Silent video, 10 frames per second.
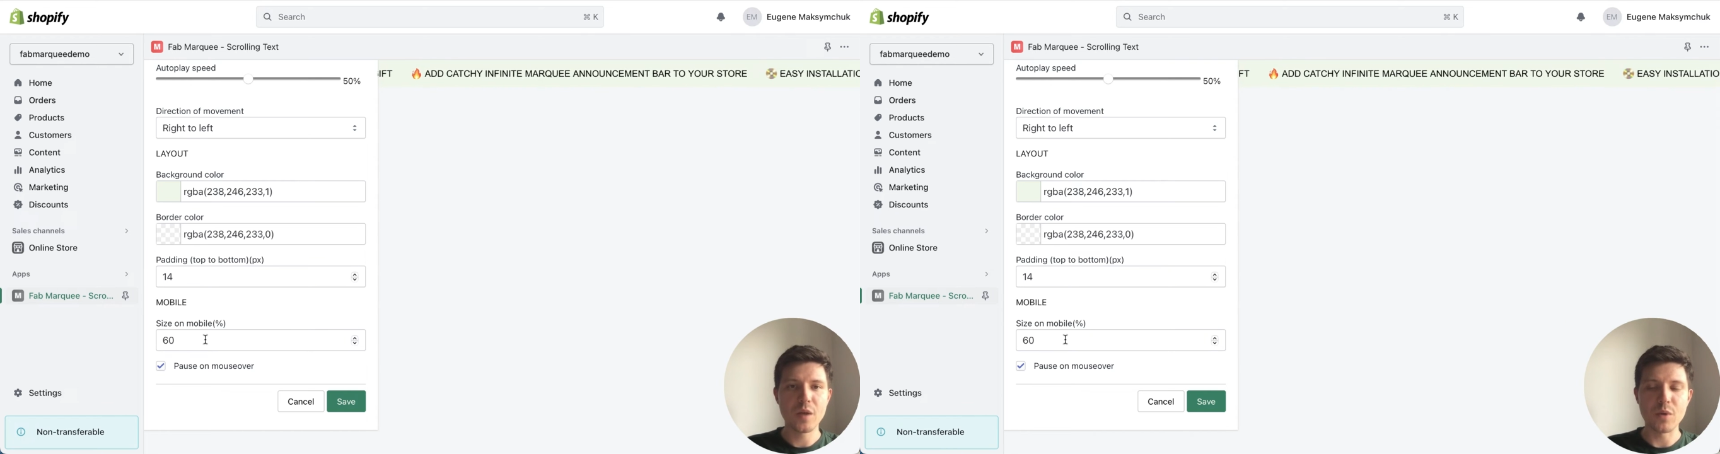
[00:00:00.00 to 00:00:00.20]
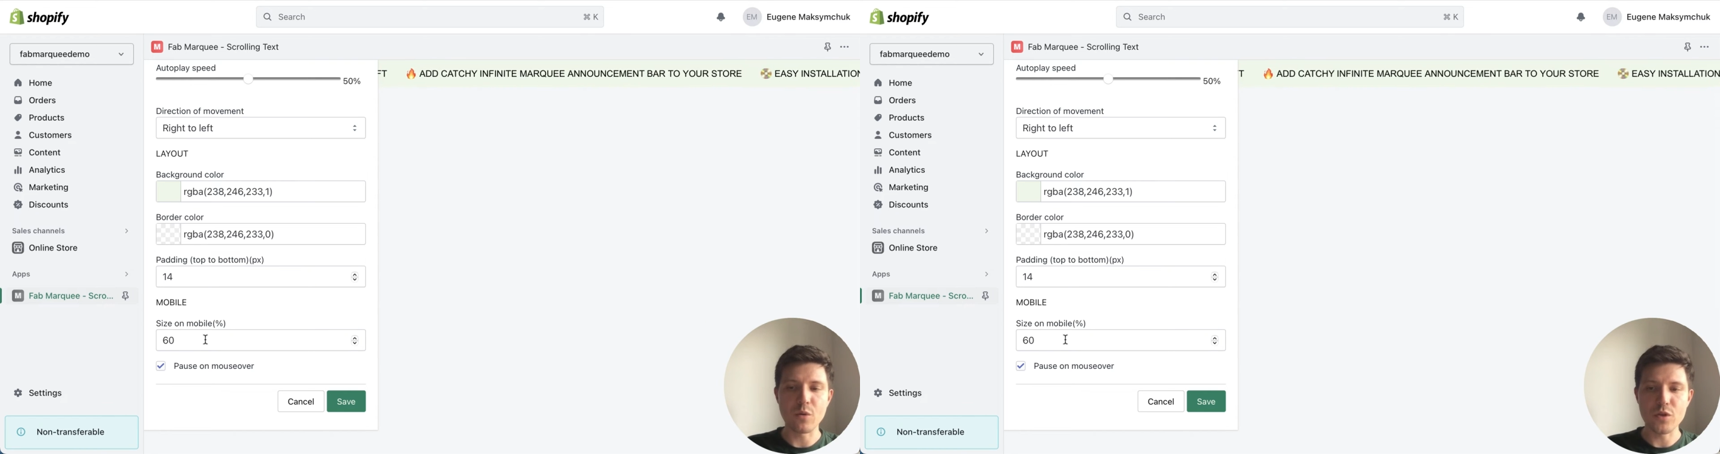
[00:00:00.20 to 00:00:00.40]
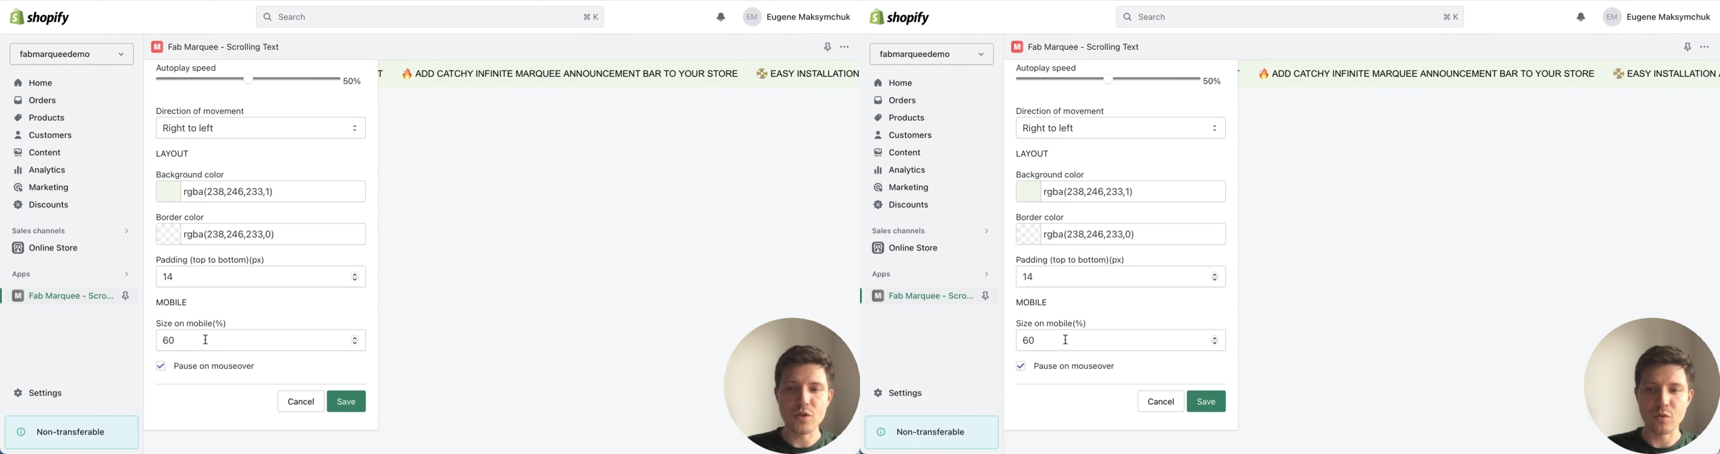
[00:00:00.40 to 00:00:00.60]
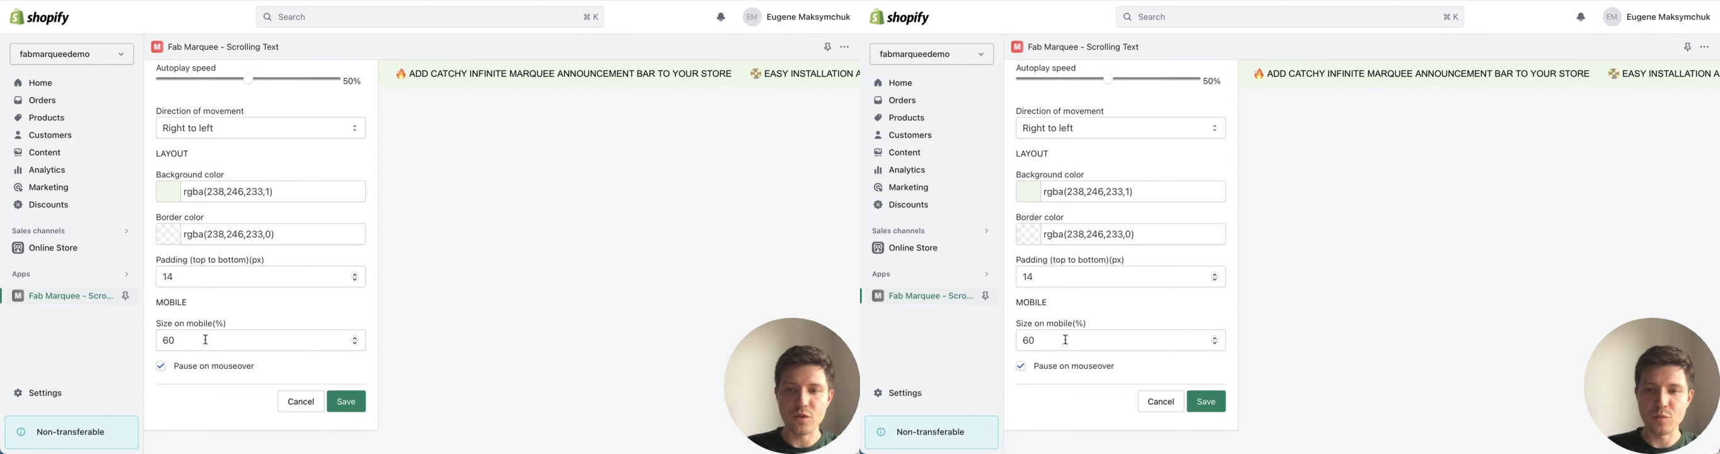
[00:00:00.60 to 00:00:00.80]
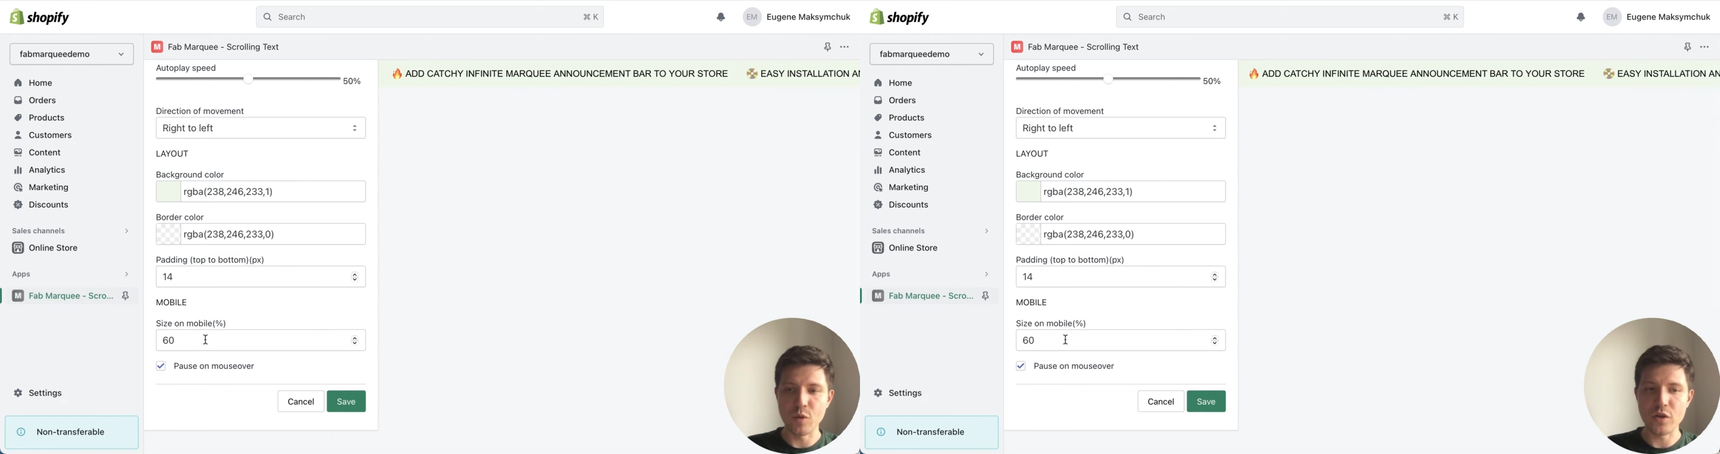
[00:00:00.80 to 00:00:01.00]
because on
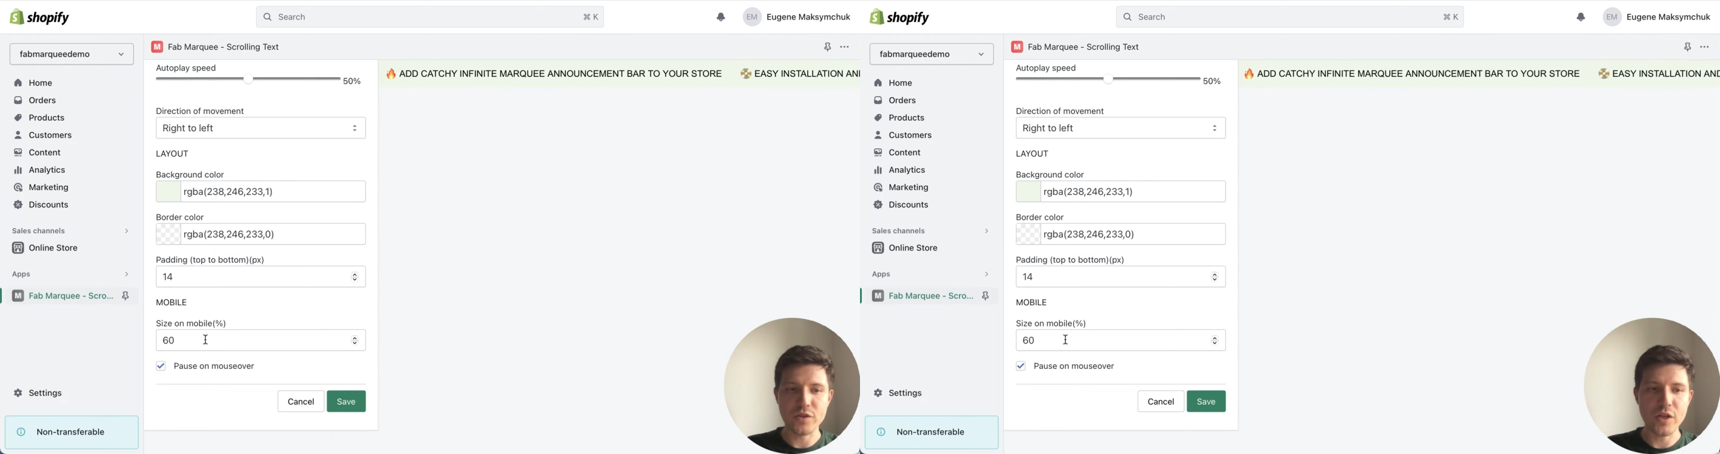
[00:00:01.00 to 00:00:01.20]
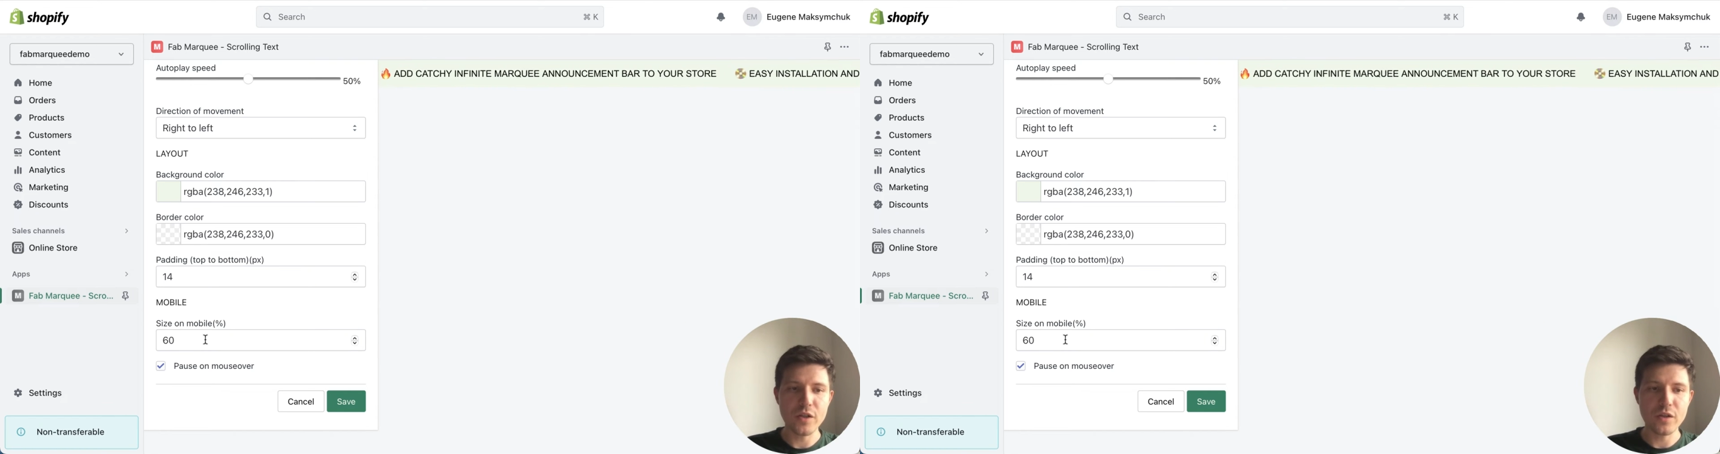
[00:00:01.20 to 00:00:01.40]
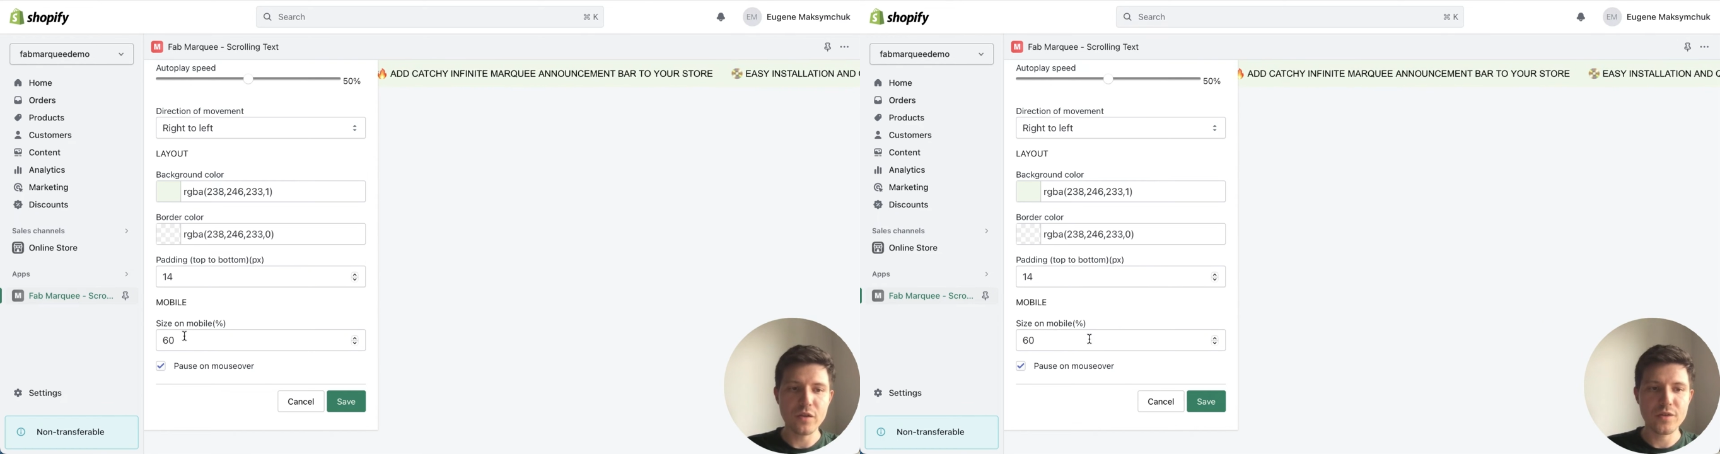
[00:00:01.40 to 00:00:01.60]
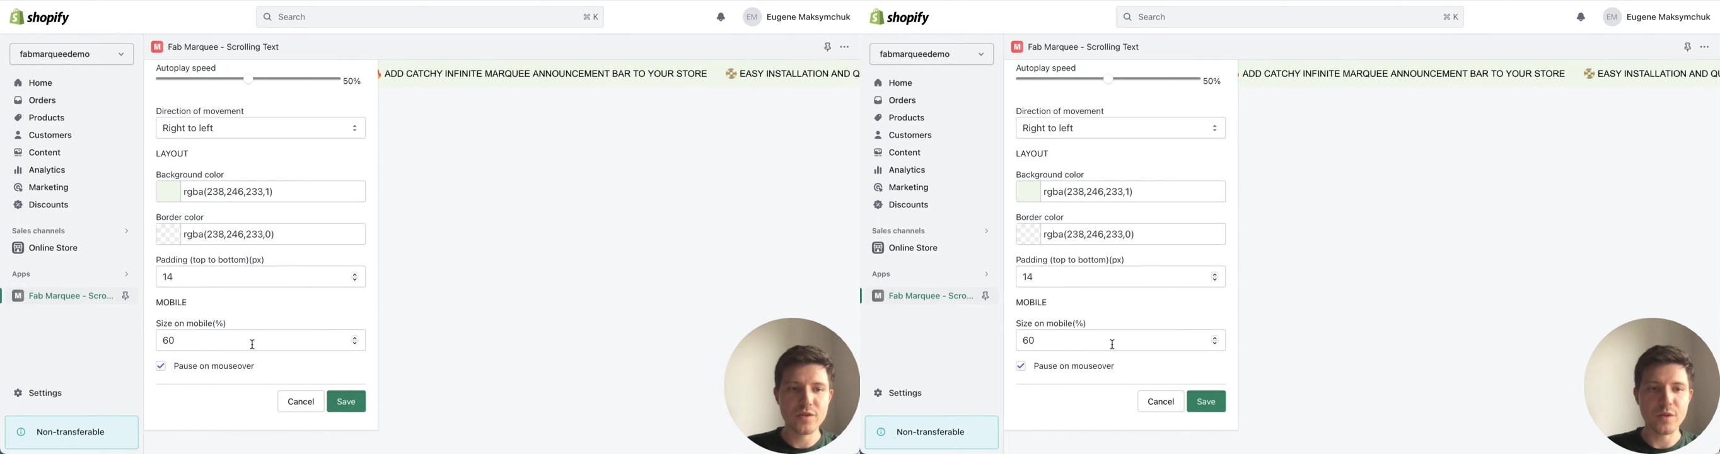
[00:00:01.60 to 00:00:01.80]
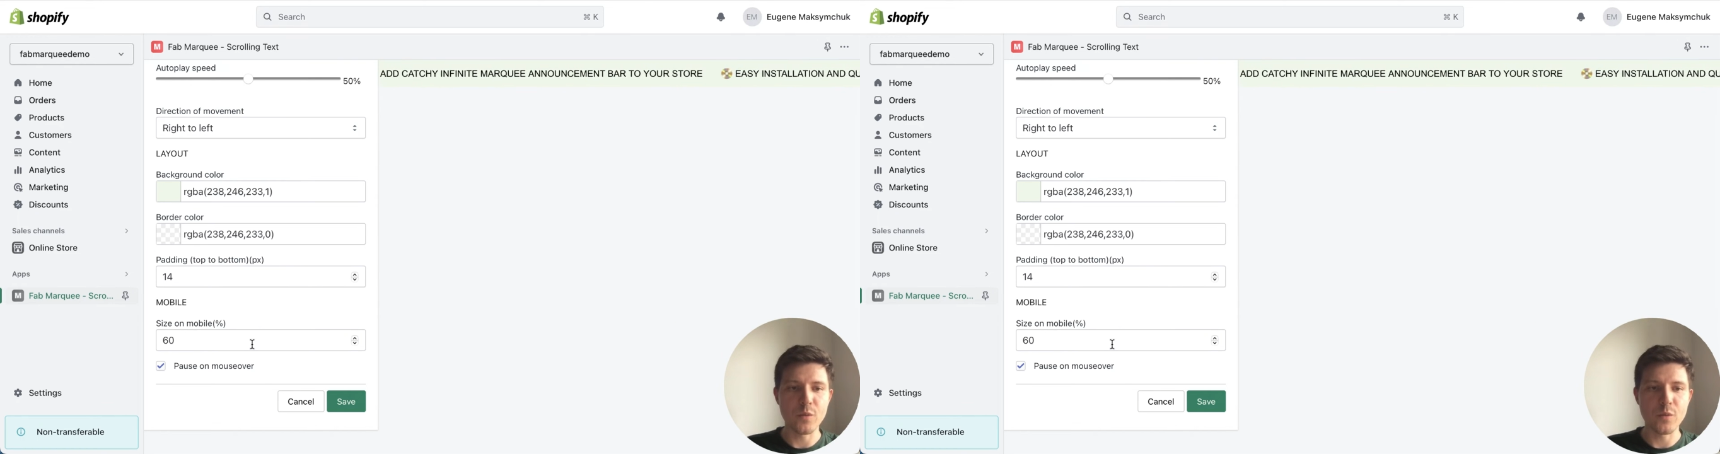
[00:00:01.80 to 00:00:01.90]
smaller screens